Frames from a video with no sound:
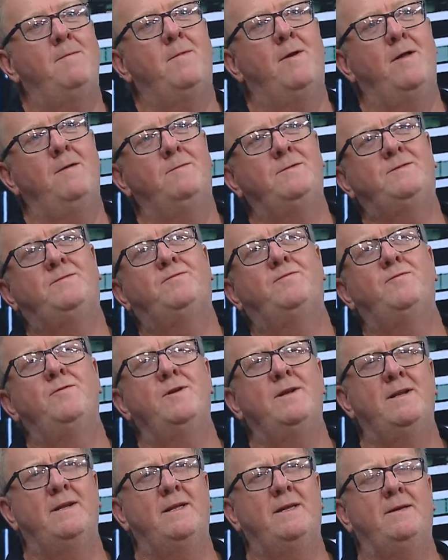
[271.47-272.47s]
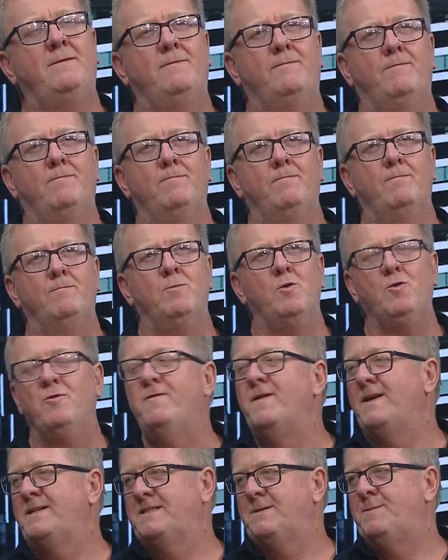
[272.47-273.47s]
It was really
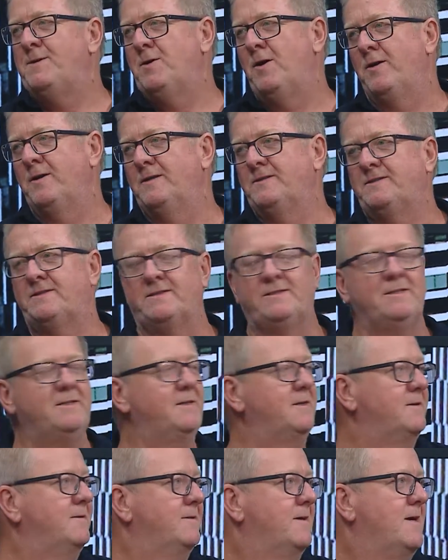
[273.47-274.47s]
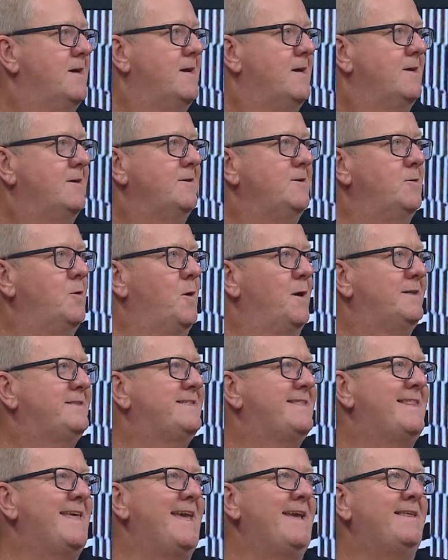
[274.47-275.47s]
moving, to be honest. You always
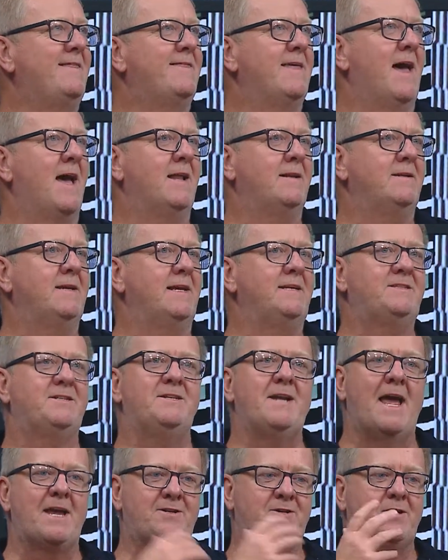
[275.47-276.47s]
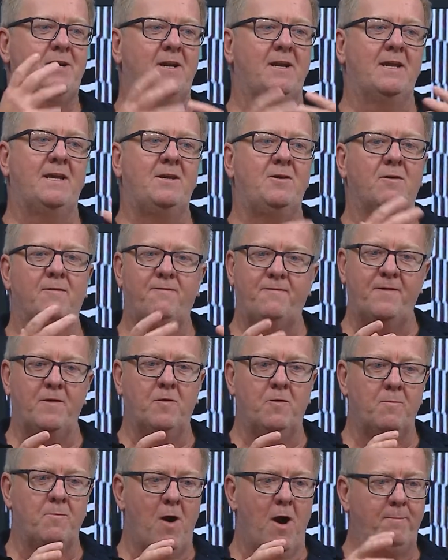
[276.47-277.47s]
think that internationally your
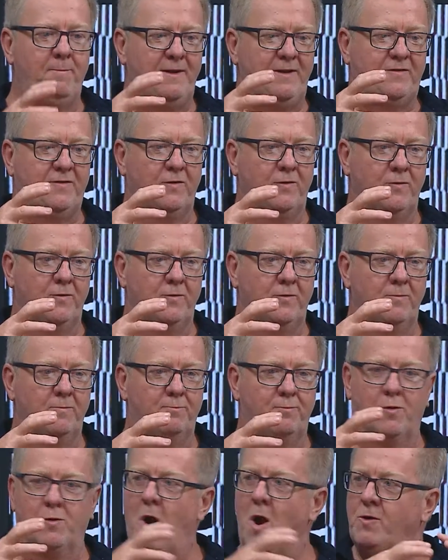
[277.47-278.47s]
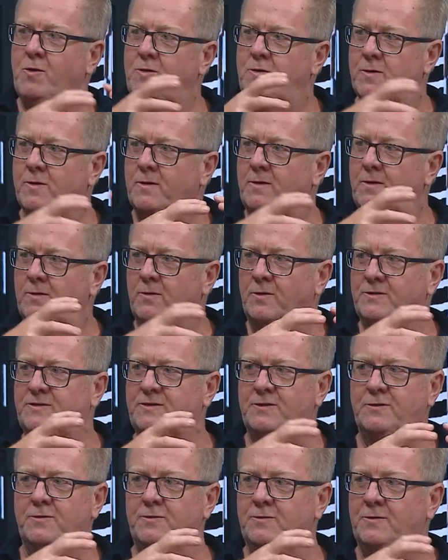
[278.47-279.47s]
film might be too parochial or
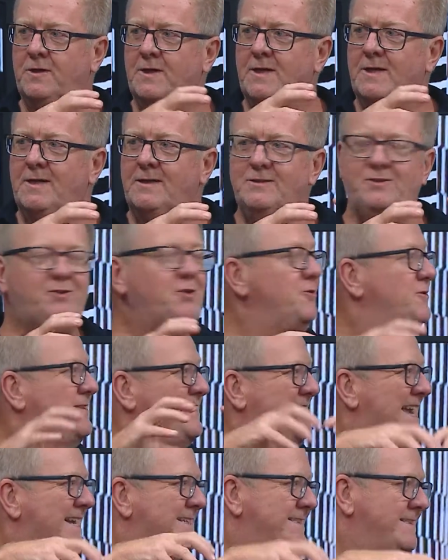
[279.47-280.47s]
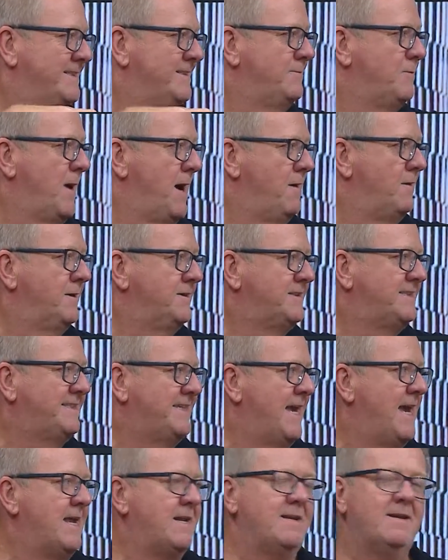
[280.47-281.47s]
too centred where it's
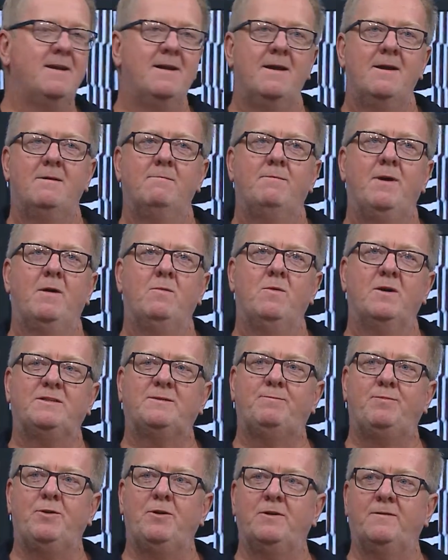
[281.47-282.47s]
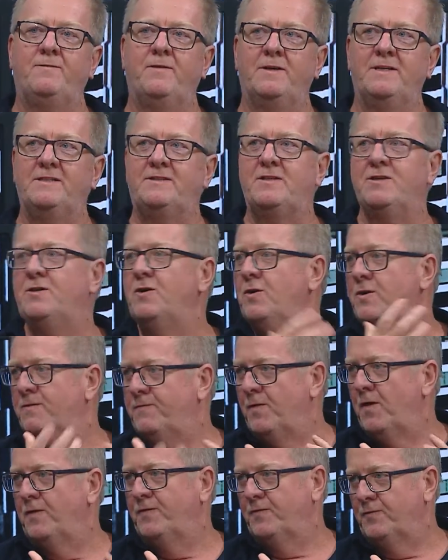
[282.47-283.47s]
set. But what's beautiful is the
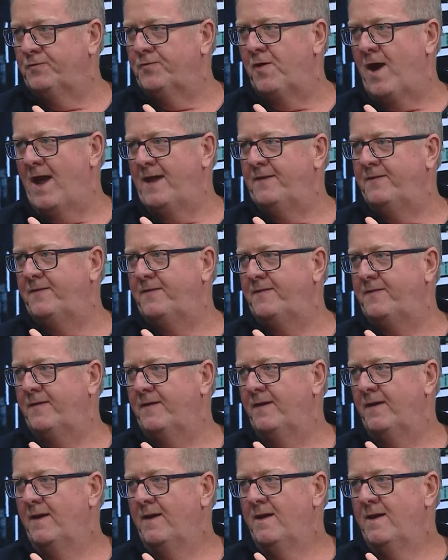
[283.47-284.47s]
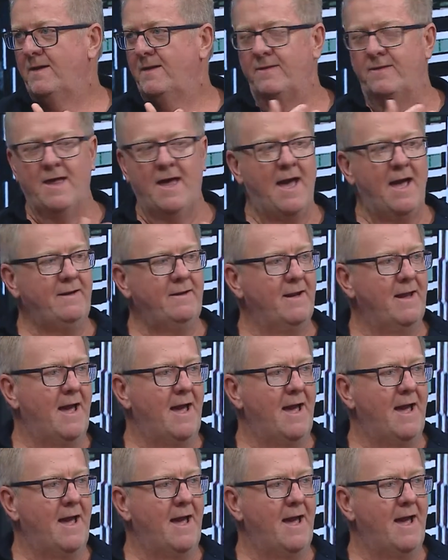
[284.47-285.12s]
universal traits that